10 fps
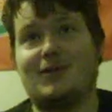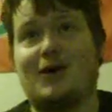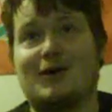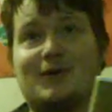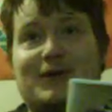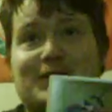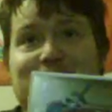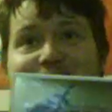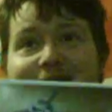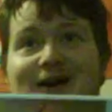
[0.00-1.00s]
Ocarina
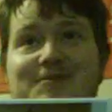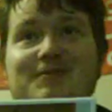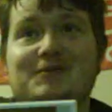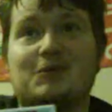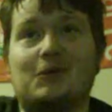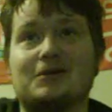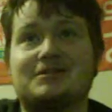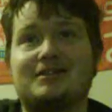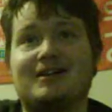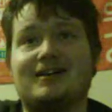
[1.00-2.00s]
of Time, of
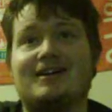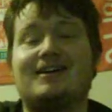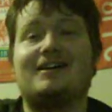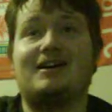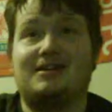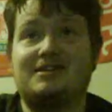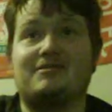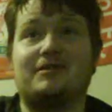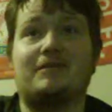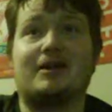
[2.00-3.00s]
course. I definitely